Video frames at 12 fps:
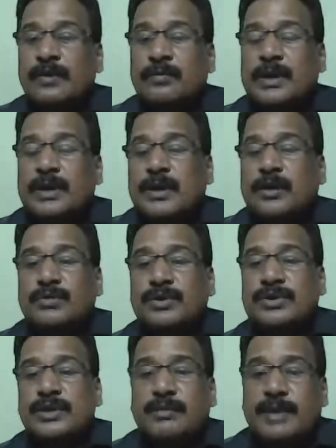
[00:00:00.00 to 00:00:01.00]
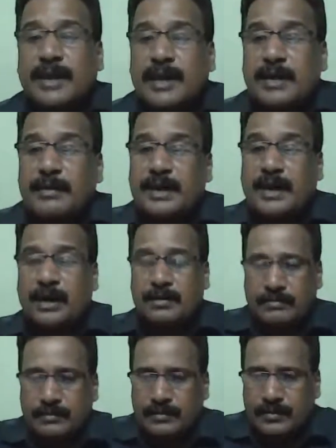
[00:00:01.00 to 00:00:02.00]
Work out question number 11
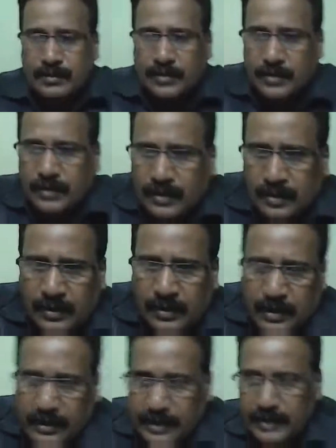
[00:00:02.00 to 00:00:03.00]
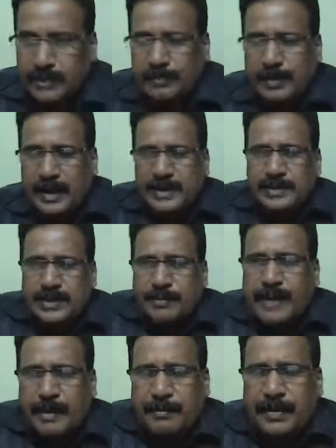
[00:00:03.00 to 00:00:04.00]
now. In the place of
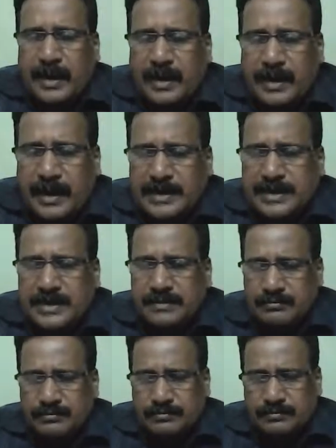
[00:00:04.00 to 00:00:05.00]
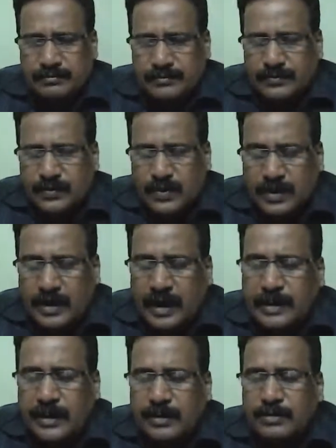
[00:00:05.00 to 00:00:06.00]
capital X,
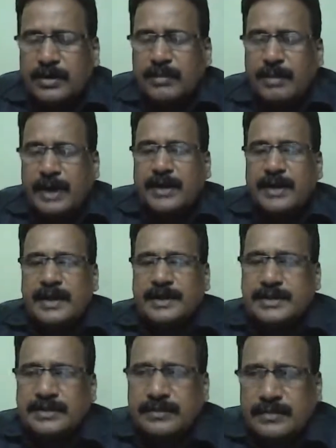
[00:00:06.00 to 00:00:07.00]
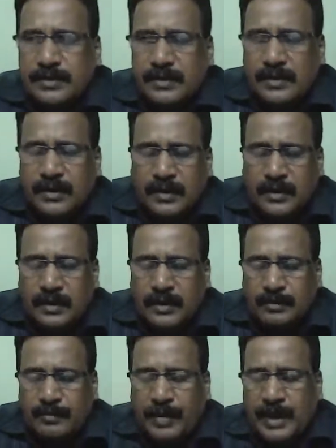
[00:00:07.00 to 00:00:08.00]
write down the matrix.
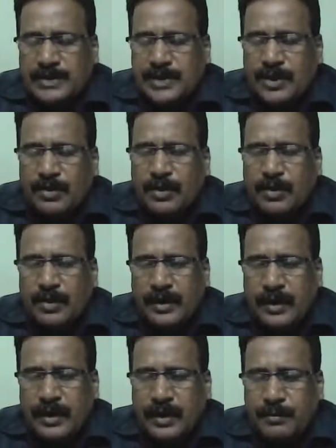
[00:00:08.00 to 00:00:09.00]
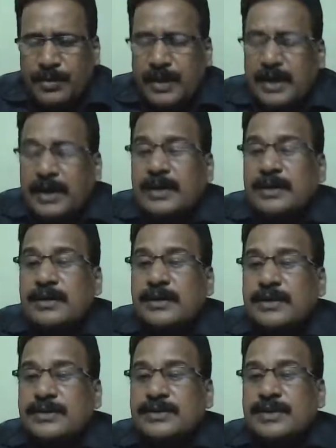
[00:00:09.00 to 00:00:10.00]
First row A, B,
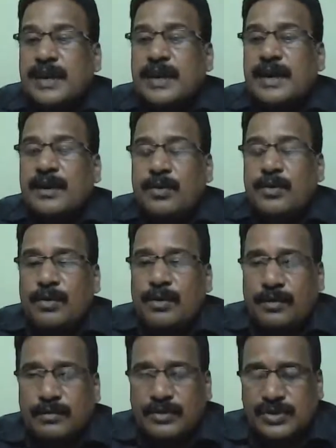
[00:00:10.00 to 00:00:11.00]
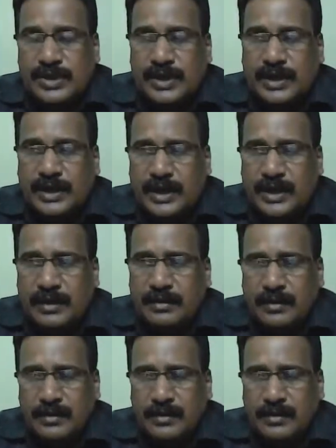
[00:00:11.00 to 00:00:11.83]
second row C, D.